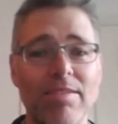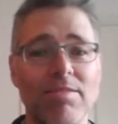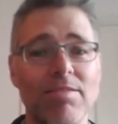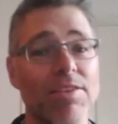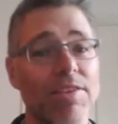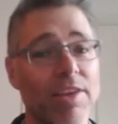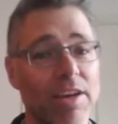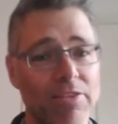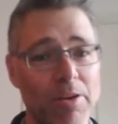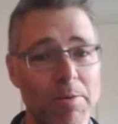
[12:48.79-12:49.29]

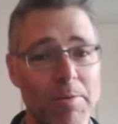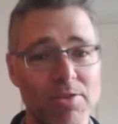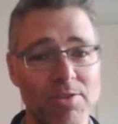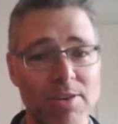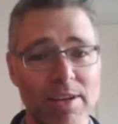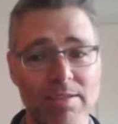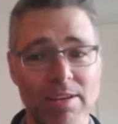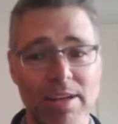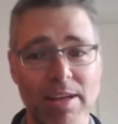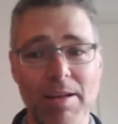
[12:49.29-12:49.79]
So thank you very much
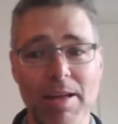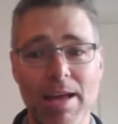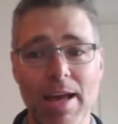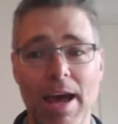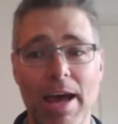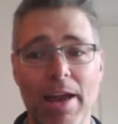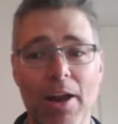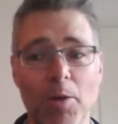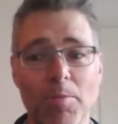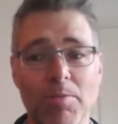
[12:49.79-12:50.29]
for listening,
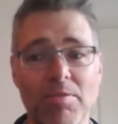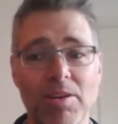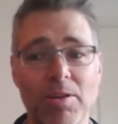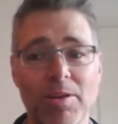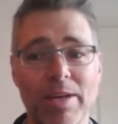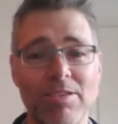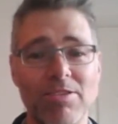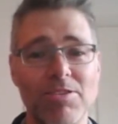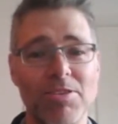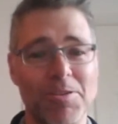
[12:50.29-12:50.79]
and I hope to see
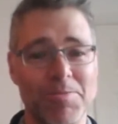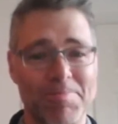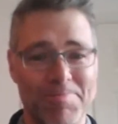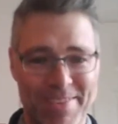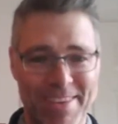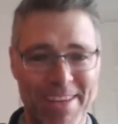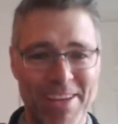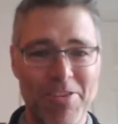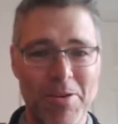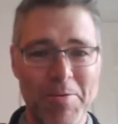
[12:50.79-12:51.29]
you again soon.
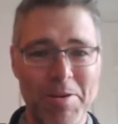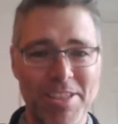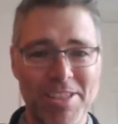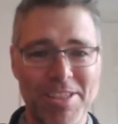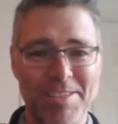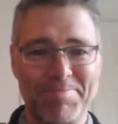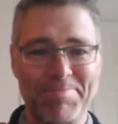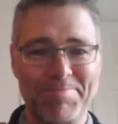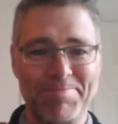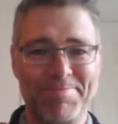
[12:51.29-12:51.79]
Thank you very
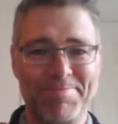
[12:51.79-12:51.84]
much.